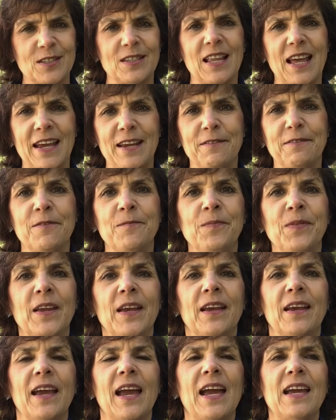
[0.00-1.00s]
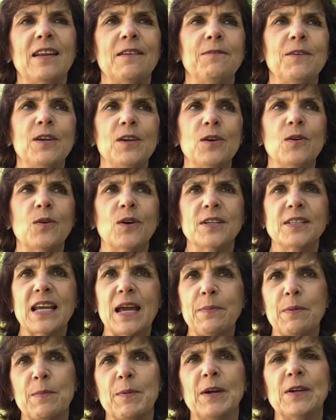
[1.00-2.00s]
life. And if you are a
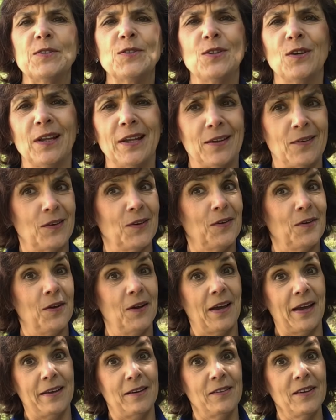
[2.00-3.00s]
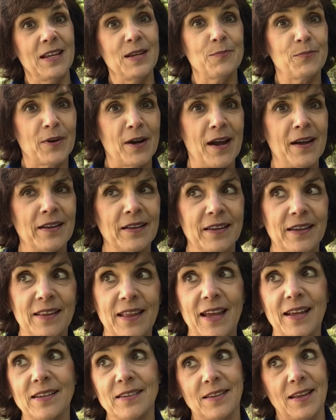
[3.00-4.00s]
type of person you're like, oh, I don't eat broccoli,
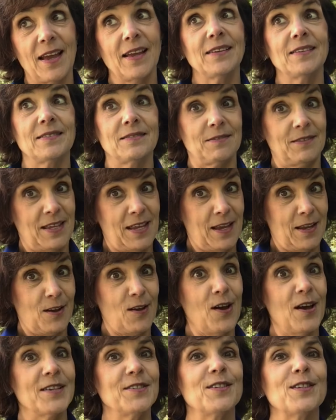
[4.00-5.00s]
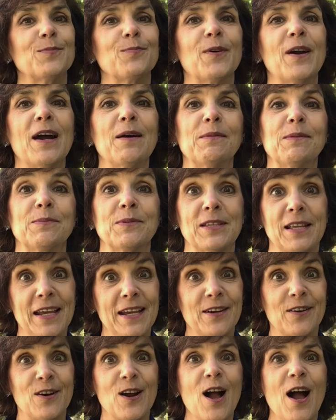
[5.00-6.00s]
that that that causes problems
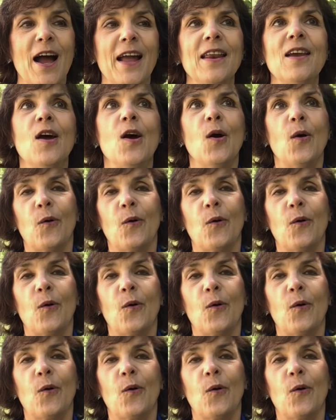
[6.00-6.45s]
later on,